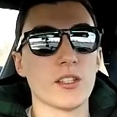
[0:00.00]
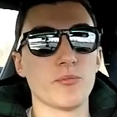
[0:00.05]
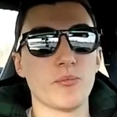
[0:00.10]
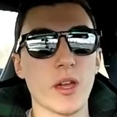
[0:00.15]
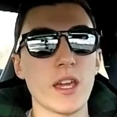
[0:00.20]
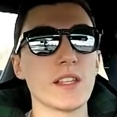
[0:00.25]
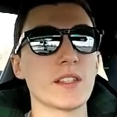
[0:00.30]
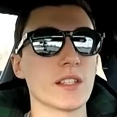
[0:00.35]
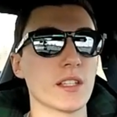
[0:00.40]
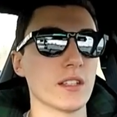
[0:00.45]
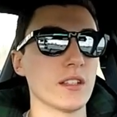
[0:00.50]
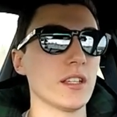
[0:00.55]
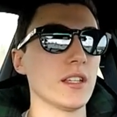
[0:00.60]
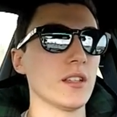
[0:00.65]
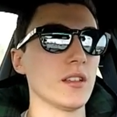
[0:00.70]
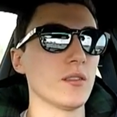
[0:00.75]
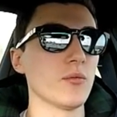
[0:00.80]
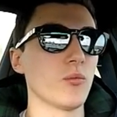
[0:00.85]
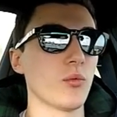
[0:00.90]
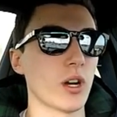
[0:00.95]

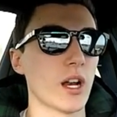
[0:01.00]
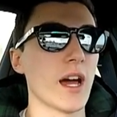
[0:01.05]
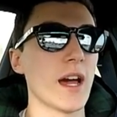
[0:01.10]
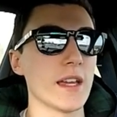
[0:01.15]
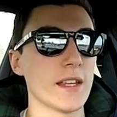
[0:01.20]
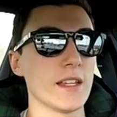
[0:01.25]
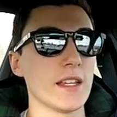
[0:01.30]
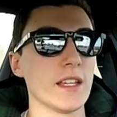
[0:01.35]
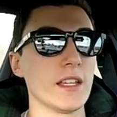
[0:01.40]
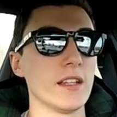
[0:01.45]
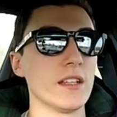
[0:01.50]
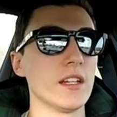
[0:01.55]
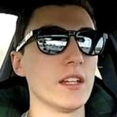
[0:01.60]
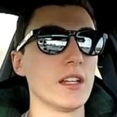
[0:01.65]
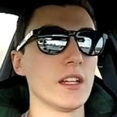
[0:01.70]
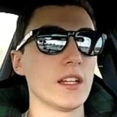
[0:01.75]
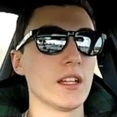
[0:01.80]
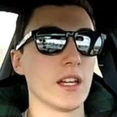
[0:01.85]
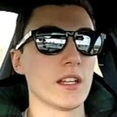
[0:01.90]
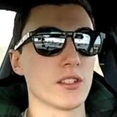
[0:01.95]
Basically, what I need
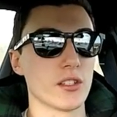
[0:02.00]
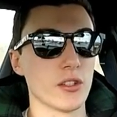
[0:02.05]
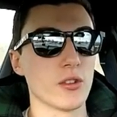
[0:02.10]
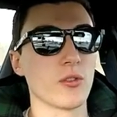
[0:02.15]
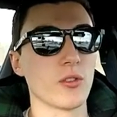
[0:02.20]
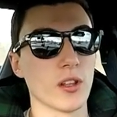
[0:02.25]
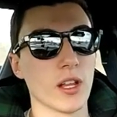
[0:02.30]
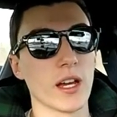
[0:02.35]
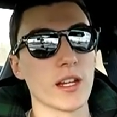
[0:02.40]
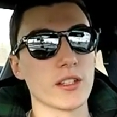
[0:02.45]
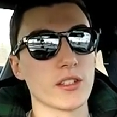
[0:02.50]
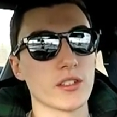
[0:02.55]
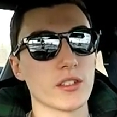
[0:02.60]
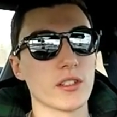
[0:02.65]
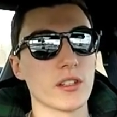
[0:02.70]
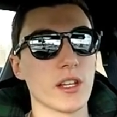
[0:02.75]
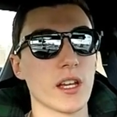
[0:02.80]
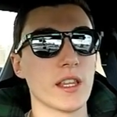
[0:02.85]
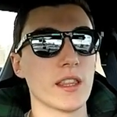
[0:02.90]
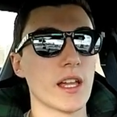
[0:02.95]
is a new clutch,
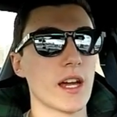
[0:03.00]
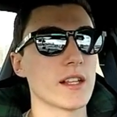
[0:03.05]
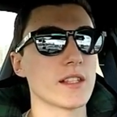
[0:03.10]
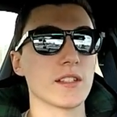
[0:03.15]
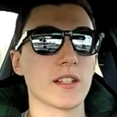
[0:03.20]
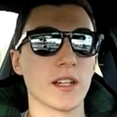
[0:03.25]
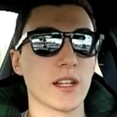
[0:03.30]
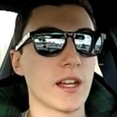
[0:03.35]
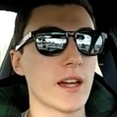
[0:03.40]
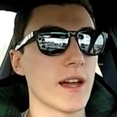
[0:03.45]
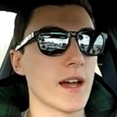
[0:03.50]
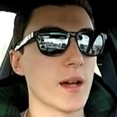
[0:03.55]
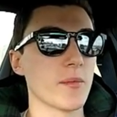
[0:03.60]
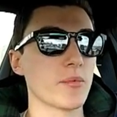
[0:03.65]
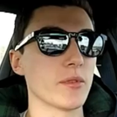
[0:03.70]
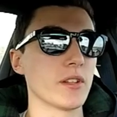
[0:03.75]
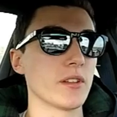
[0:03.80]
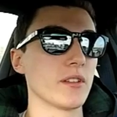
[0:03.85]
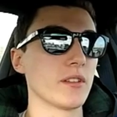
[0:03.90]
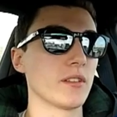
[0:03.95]
and that's not going to
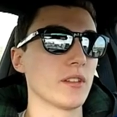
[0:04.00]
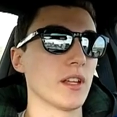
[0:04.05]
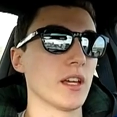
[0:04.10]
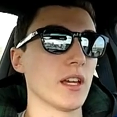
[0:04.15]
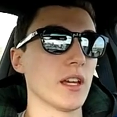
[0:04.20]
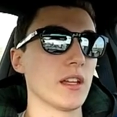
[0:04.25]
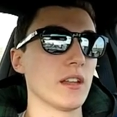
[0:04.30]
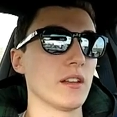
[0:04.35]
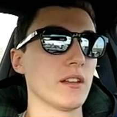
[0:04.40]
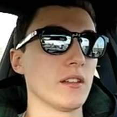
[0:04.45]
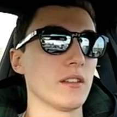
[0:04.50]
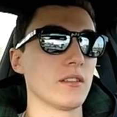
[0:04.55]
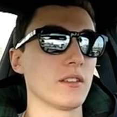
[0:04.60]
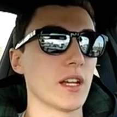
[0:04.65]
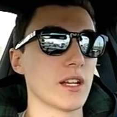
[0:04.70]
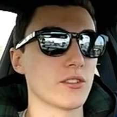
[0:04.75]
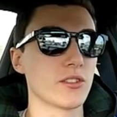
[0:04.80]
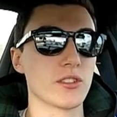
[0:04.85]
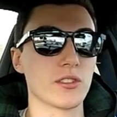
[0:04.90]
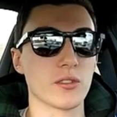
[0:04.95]
happen, and
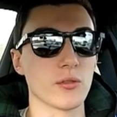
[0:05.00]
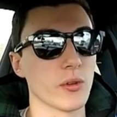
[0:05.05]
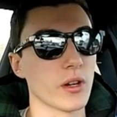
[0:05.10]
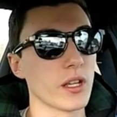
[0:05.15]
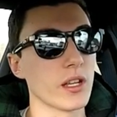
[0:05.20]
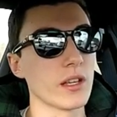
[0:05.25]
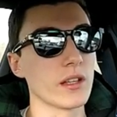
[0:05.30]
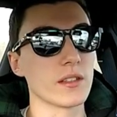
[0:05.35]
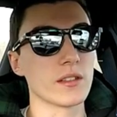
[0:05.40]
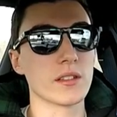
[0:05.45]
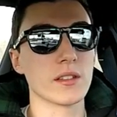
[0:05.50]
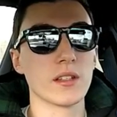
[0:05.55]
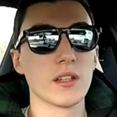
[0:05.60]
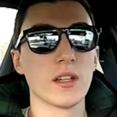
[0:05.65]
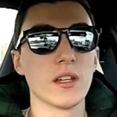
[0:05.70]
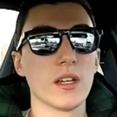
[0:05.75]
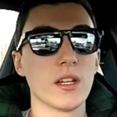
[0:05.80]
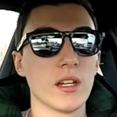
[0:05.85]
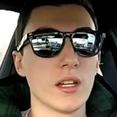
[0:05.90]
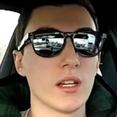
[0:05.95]
that's just the way it is.
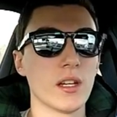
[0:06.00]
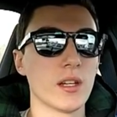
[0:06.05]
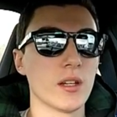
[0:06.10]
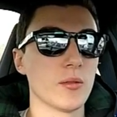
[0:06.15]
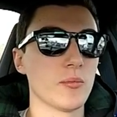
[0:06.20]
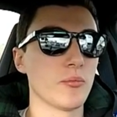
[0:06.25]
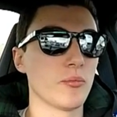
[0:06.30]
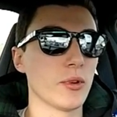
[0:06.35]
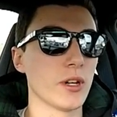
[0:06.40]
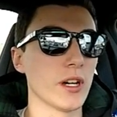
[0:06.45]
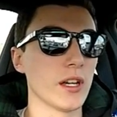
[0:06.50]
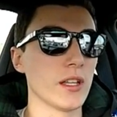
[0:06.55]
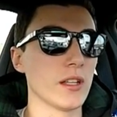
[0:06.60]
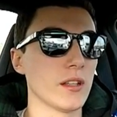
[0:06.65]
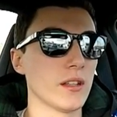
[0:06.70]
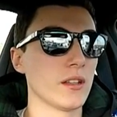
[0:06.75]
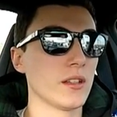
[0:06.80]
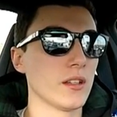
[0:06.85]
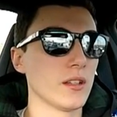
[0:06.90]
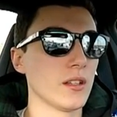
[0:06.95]
But
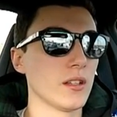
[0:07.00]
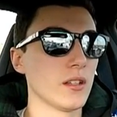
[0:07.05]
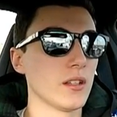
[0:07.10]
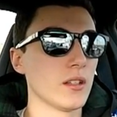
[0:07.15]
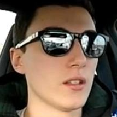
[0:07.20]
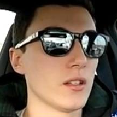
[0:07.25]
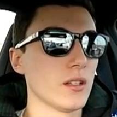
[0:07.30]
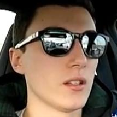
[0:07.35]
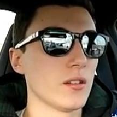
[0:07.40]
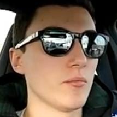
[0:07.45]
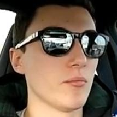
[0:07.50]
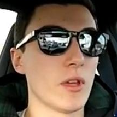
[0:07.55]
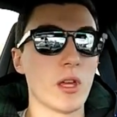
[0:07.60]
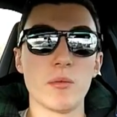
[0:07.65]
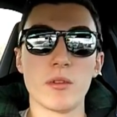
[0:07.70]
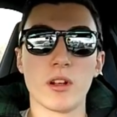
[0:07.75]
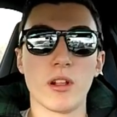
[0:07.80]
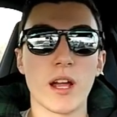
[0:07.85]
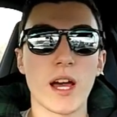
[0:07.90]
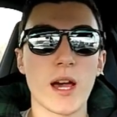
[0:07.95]

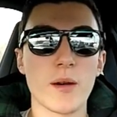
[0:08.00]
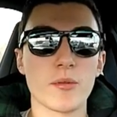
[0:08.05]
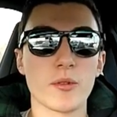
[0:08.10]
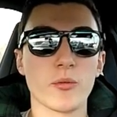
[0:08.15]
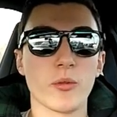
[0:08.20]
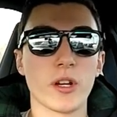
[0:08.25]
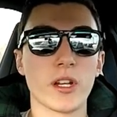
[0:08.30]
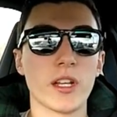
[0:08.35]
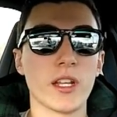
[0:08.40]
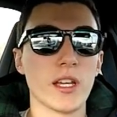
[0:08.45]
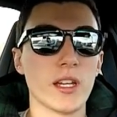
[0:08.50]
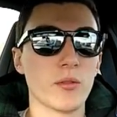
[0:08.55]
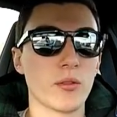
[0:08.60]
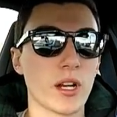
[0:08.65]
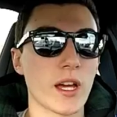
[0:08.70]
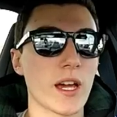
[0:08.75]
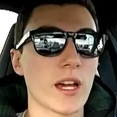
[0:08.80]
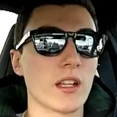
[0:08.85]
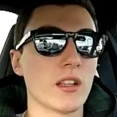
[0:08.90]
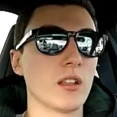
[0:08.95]
maybe it'll happen one day
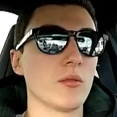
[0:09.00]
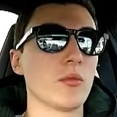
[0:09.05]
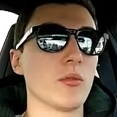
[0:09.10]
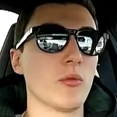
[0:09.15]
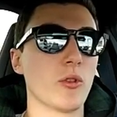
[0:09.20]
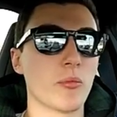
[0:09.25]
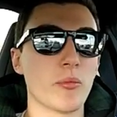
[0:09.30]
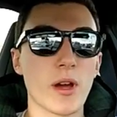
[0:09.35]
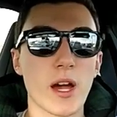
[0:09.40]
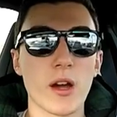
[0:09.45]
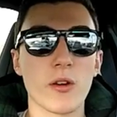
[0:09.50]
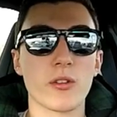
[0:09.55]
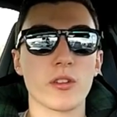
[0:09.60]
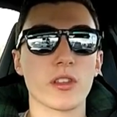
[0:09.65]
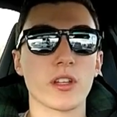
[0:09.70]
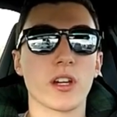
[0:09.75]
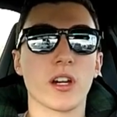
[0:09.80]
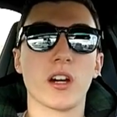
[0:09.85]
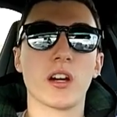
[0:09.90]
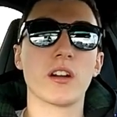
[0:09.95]
when I add a little bit more power to
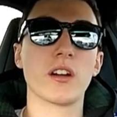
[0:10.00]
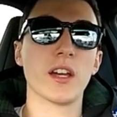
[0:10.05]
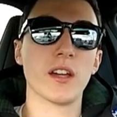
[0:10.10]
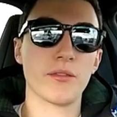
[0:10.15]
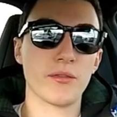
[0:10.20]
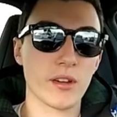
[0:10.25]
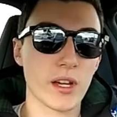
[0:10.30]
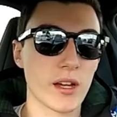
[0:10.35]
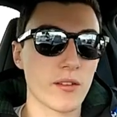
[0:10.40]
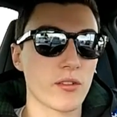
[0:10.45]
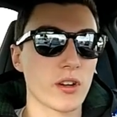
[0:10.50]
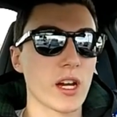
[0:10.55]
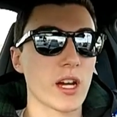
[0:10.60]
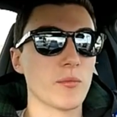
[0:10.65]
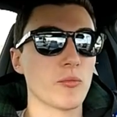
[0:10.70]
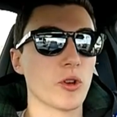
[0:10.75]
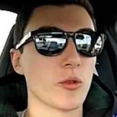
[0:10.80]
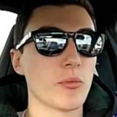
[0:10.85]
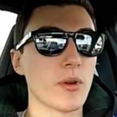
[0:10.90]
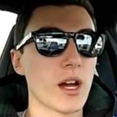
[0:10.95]
the car, if I ever
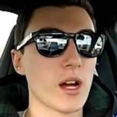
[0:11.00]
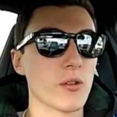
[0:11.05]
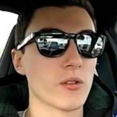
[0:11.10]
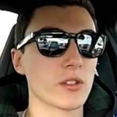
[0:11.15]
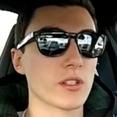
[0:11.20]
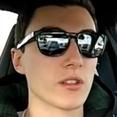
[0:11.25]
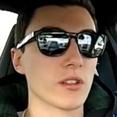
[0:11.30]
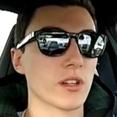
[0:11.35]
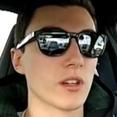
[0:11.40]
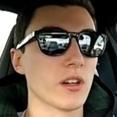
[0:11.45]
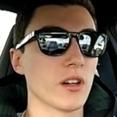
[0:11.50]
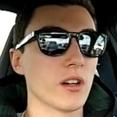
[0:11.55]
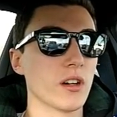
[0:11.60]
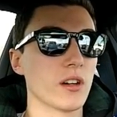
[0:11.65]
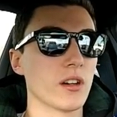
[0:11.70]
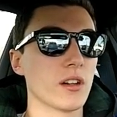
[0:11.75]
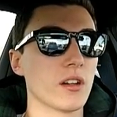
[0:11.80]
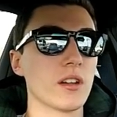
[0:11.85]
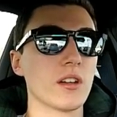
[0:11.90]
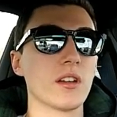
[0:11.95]
add more power to the
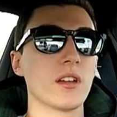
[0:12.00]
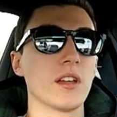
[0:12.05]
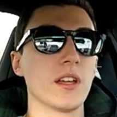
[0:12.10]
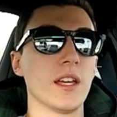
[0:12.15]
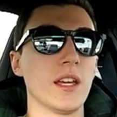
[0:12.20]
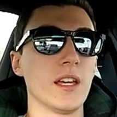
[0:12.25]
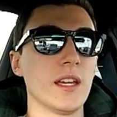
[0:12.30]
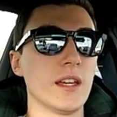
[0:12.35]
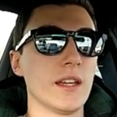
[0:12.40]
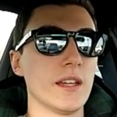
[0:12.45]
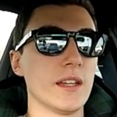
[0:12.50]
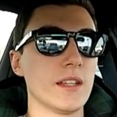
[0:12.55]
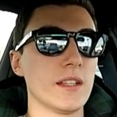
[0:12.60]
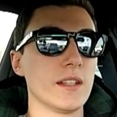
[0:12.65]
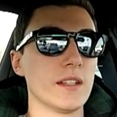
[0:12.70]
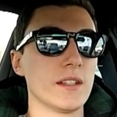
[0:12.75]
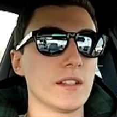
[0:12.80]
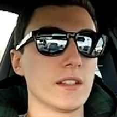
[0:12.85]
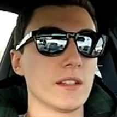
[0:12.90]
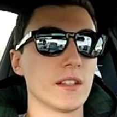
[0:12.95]
car,
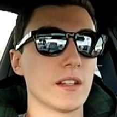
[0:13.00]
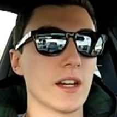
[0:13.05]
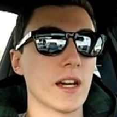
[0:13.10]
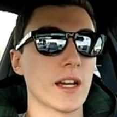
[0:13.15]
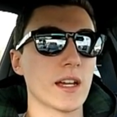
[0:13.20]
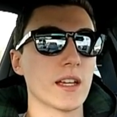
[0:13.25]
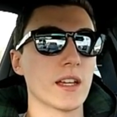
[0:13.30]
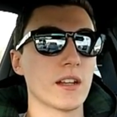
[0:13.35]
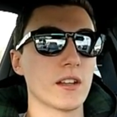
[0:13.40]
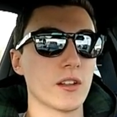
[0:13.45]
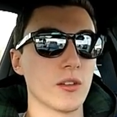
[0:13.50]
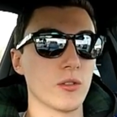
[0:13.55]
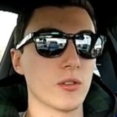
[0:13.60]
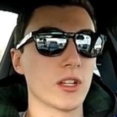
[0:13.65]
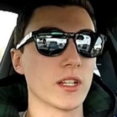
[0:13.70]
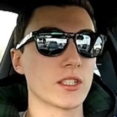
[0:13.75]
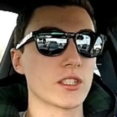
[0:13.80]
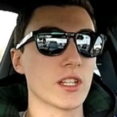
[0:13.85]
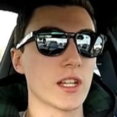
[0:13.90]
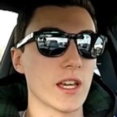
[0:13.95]
and I can get a new
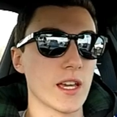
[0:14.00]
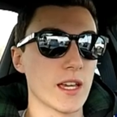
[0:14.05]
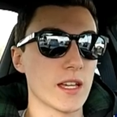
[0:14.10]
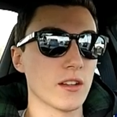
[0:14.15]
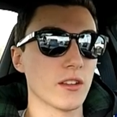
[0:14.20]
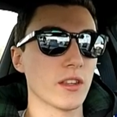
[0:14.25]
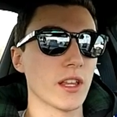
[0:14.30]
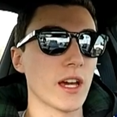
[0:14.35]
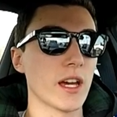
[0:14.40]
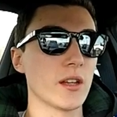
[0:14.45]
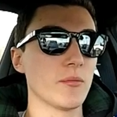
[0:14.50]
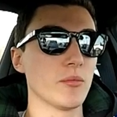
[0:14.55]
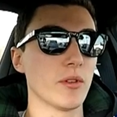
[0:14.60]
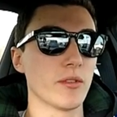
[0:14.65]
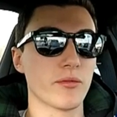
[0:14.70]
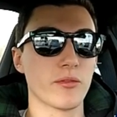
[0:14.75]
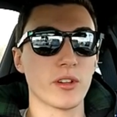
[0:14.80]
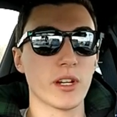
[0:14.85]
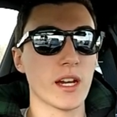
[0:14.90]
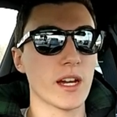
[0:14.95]
clutch to handle that.
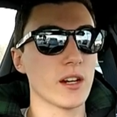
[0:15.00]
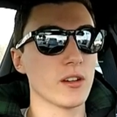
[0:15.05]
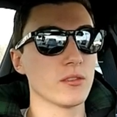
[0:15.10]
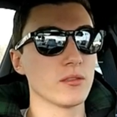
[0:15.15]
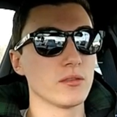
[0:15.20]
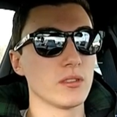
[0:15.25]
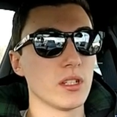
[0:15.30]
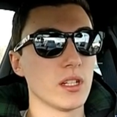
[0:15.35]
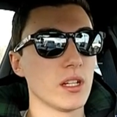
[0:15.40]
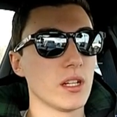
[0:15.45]
But for now,